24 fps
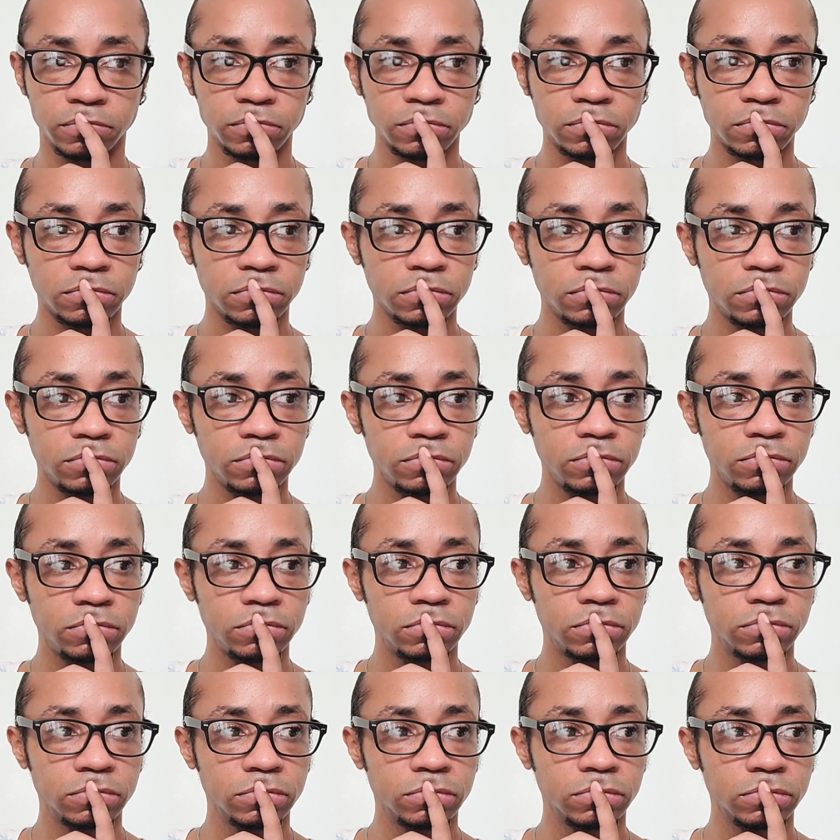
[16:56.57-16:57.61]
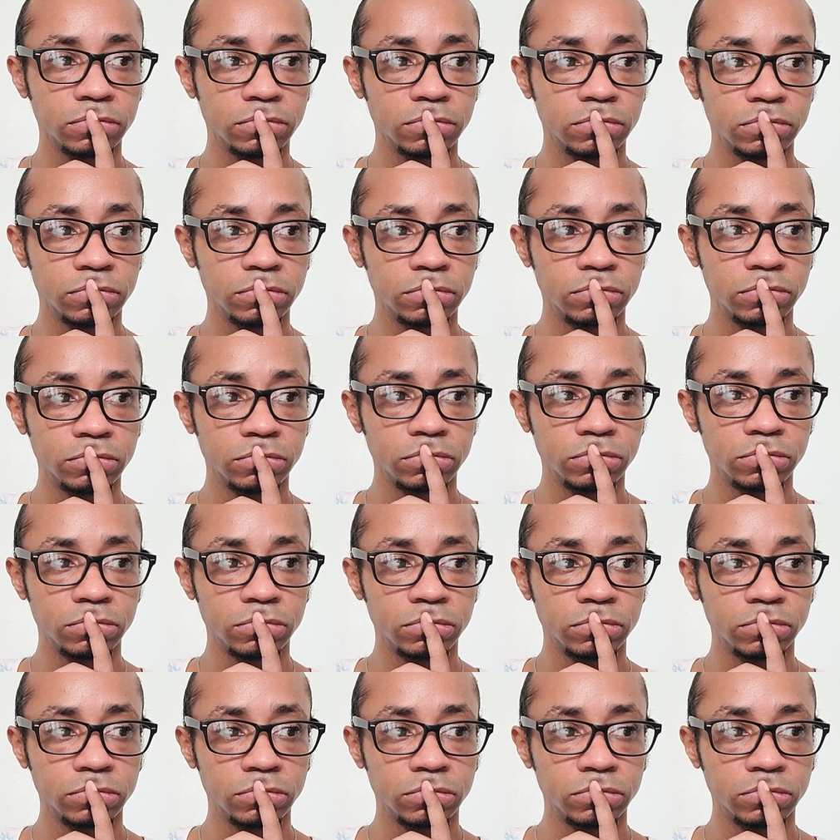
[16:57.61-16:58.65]

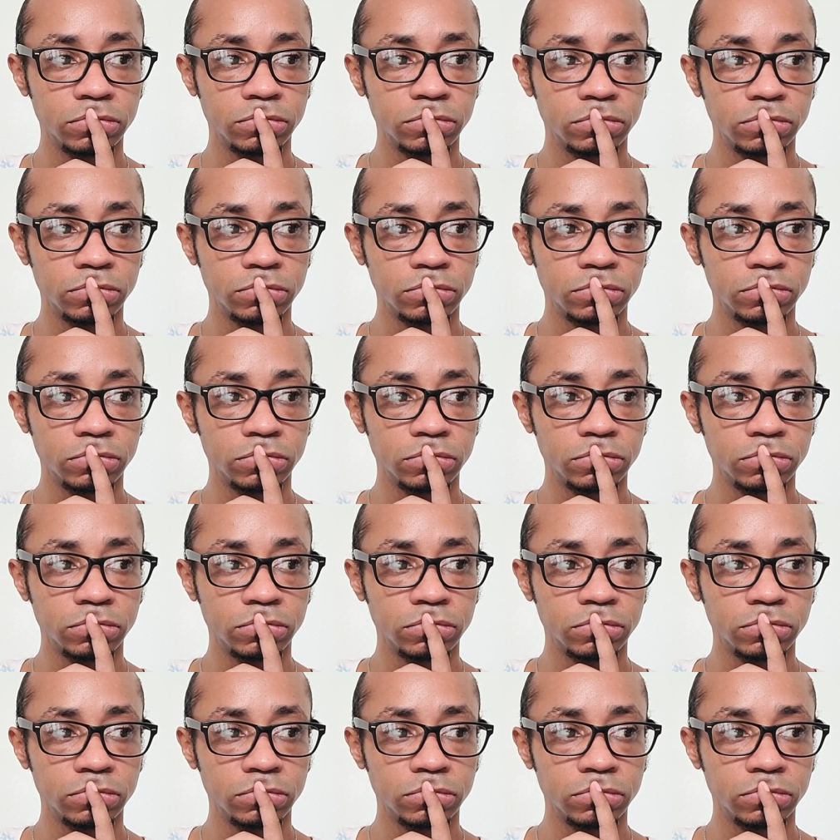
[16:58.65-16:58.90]
(silence)